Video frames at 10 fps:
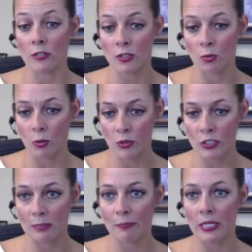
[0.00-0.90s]
charts. So
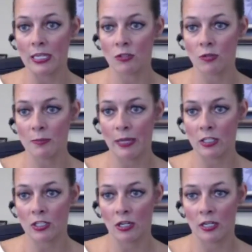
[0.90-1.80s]
we'll snip the
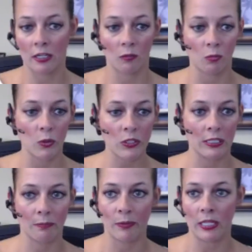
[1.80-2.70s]
interest paid chart and
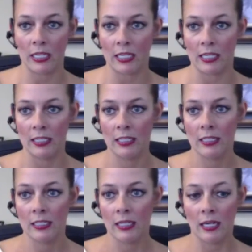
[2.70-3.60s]
we'll snip the
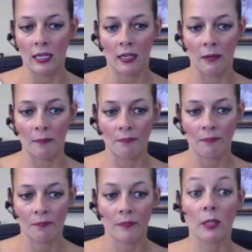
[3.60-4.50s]

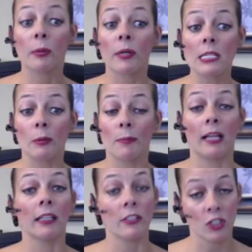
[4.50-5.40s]
um, the
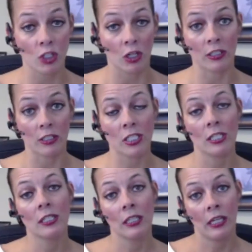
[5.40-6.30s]
principal balance
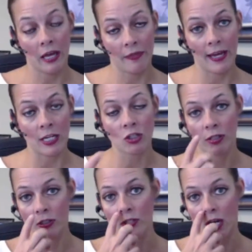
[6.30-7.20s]
chart, and
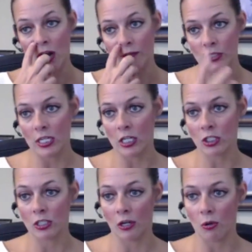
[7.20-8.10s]
that triggers a
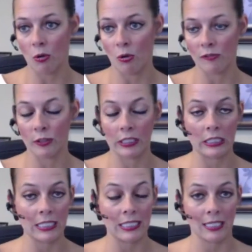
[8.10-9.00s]
conversation to go
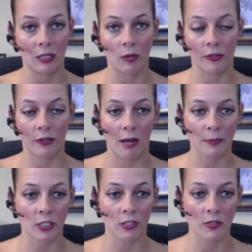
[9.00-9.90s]
over in detail what their
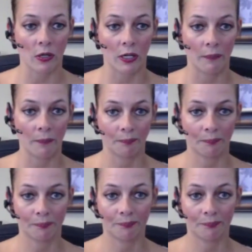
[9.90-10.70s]
options are.